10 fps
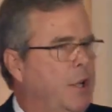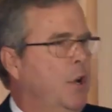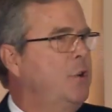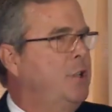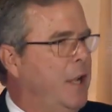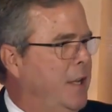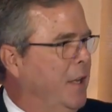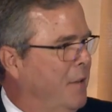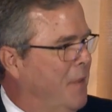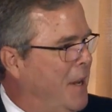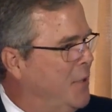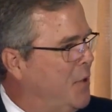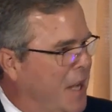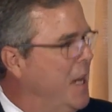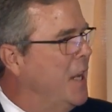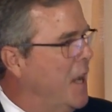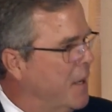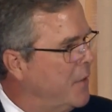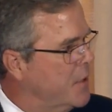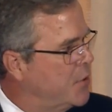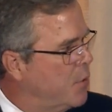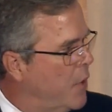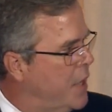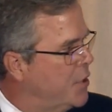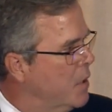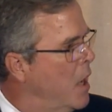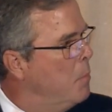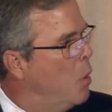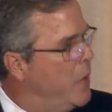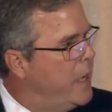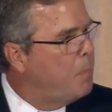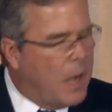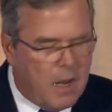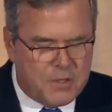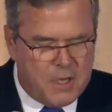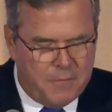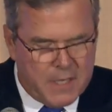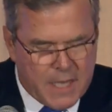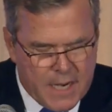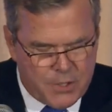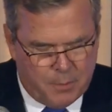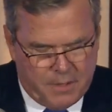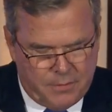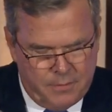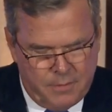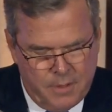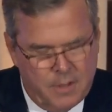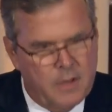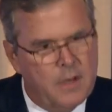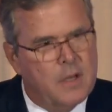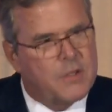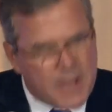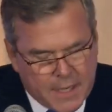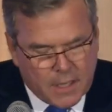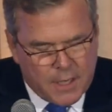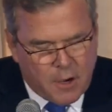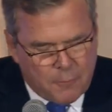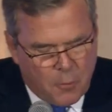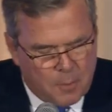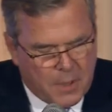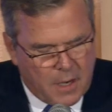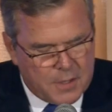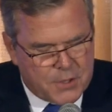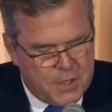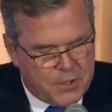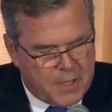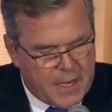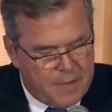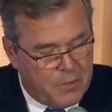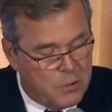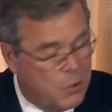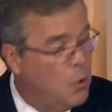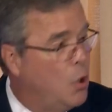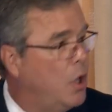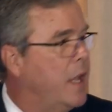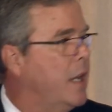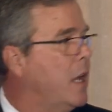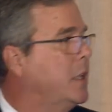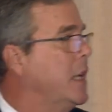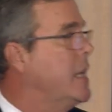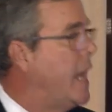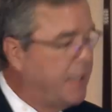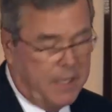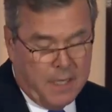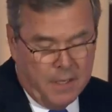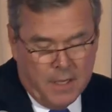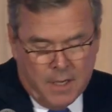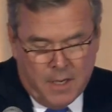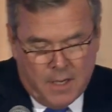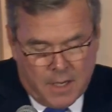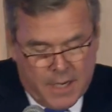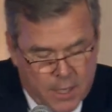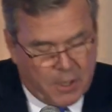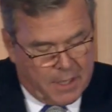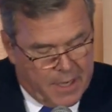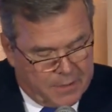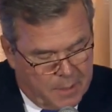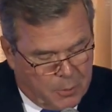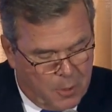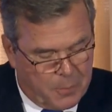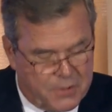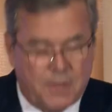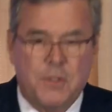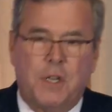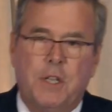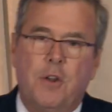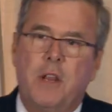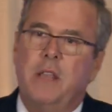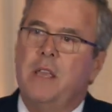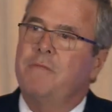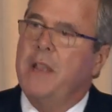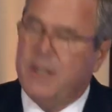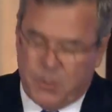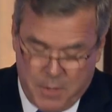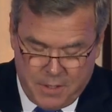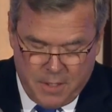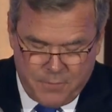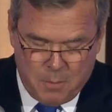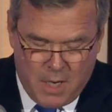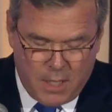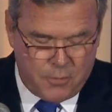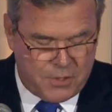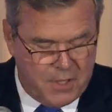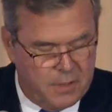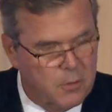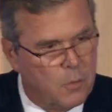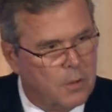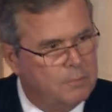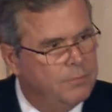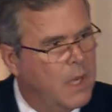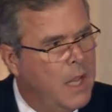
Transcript: negotiate in advance any kind of consideration, but we need a policy of engagement. Secondly, our foreign policy should have the dual and interconnected purpose of security and the advancement of democracy in the world.